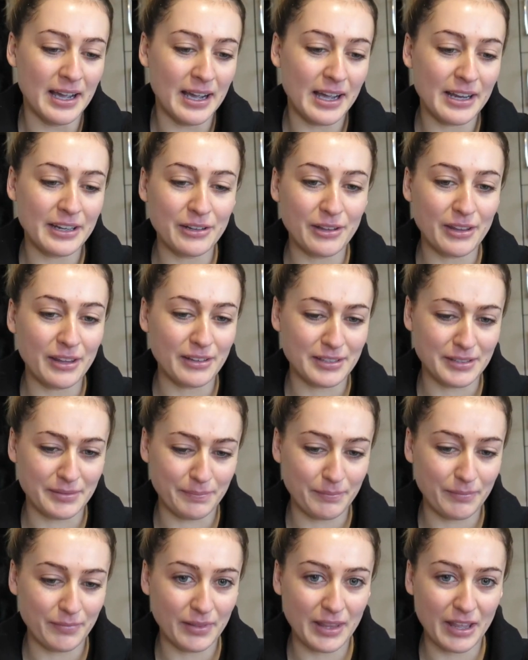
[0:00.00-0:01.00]
I know
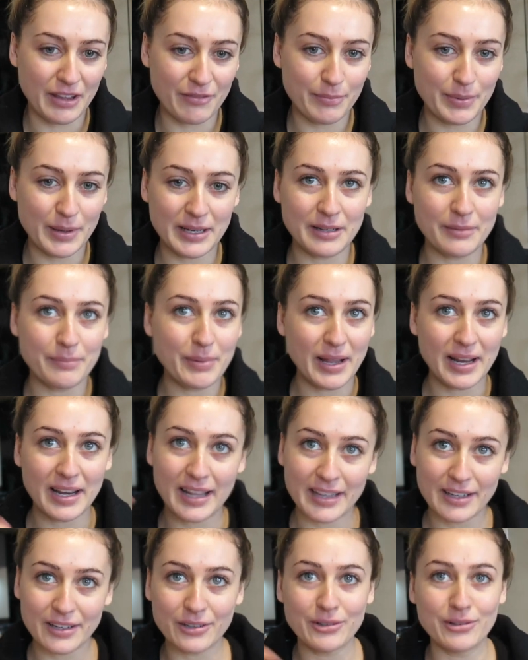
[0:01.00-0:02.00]
this, they've been a bit
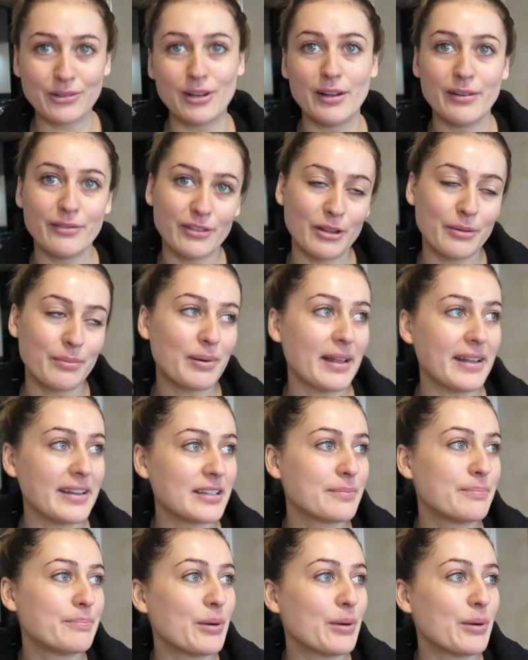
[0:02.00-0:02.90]
like all over the place,